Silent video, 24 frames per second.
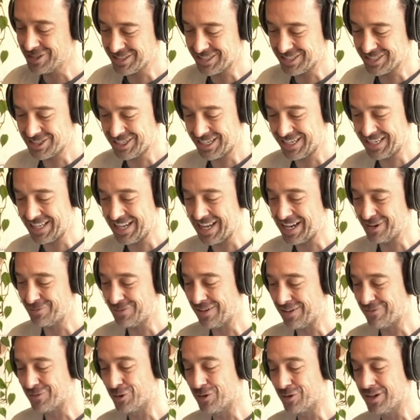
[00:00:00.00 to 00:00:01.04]
you to check it out if you
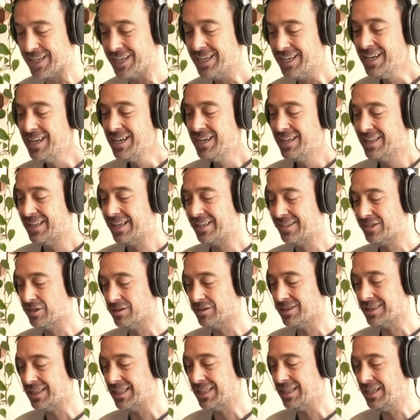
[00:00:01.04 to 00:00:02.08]
haven't already. That's
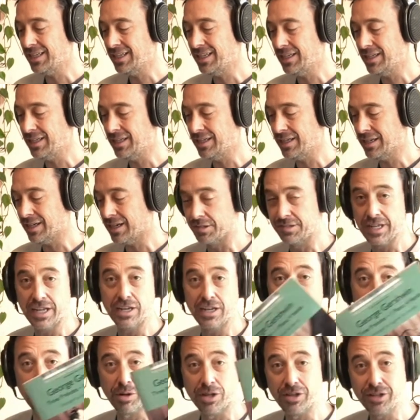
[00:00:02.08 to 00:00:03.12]
got the
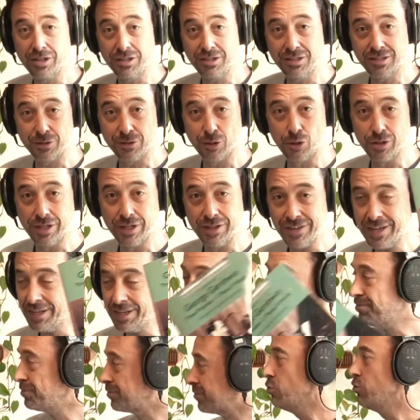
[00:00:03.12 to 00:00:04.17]
set of preludes all in
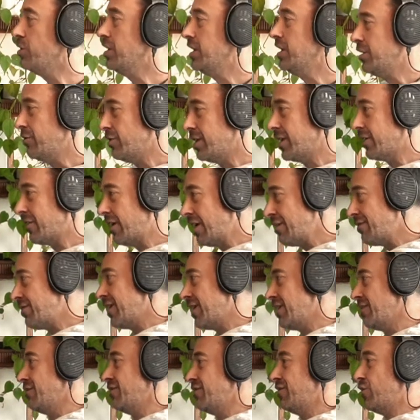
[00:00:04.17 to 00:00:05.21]
there. Really great
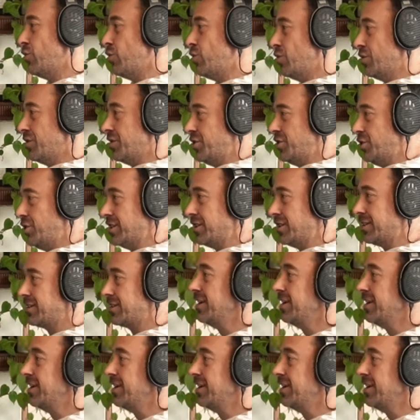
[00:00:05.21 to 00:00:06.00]
fun for students.